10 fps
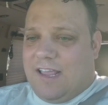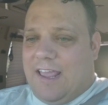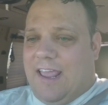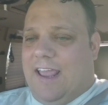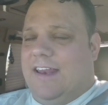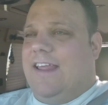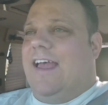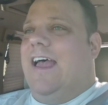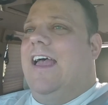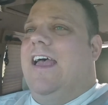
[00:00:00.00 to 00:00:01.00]
and
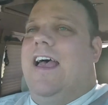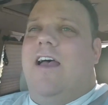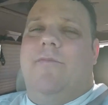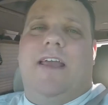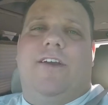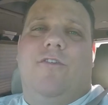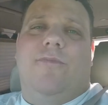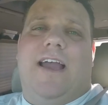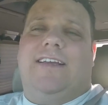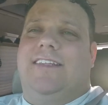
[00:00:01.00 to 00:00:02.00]
I might go
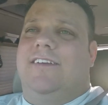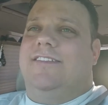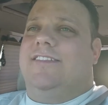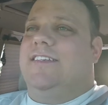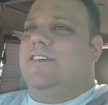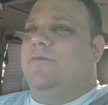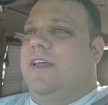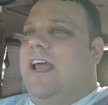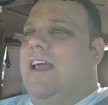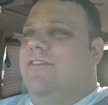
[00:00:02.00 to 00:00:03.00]
back there still,
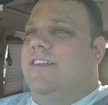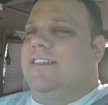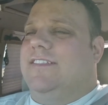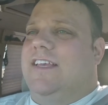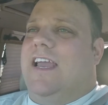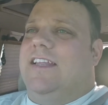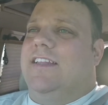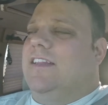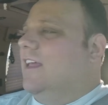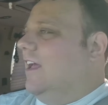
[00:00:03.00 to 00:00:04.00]
but I haven't decided.
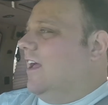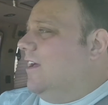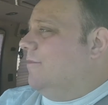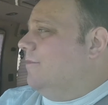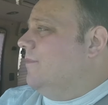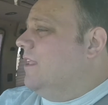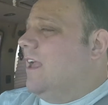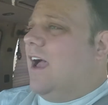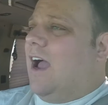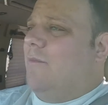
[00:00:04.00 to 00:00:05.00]

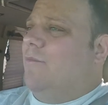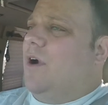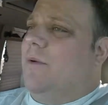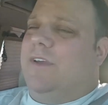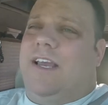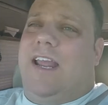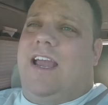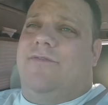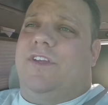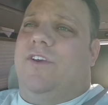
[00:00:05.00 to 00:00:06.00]
I'm probably gonna
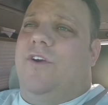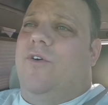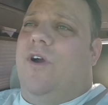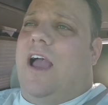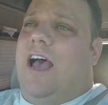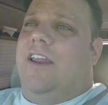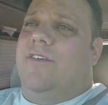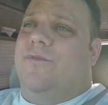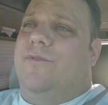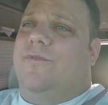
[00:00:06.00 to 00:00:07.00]
have to go out
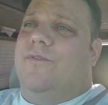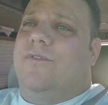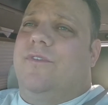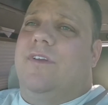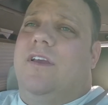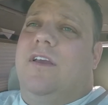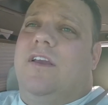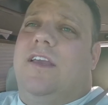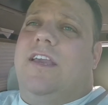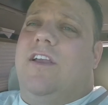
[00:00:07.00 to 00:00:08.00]
of
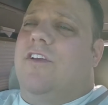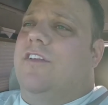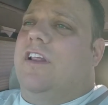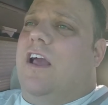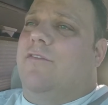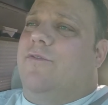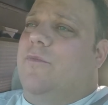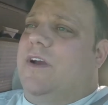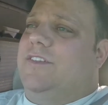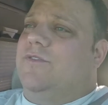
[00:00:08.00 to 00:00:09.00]
here for
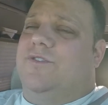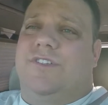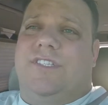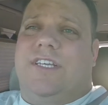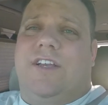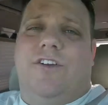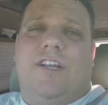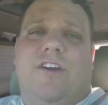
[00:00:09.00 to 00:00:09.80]
my social security